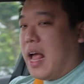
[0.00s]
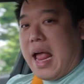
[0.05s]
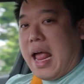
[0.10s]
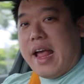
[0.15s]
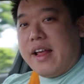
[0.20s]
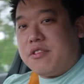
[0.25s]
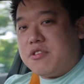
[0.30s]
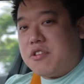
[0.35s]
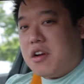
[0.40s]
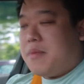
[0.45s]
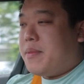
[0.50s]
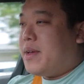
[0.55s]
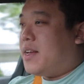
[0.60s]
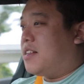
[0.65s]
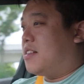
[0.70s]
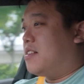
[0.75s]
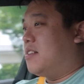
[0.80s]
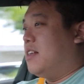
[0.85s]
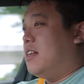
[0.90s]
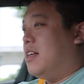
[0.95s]
Android
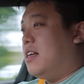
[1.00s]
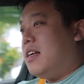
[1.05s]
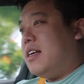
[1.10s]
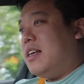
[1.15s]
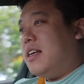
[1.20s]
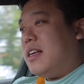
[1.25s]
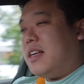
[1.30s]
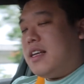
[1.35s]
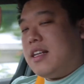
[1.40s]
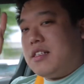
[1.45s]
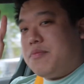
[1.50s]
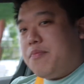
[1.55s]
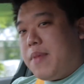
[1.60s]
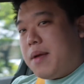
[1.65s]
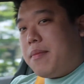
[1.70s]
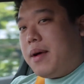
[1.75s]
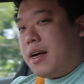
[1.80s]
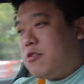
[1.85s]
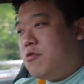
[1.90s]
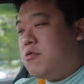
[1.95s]
based. It's
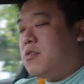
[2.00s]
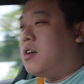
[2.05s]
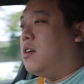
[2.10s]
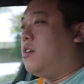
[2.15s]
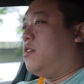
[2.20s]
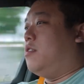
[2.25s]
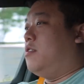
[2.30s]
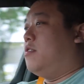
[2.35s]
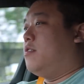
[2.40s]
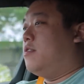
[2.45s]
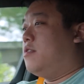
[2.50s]
made by Google,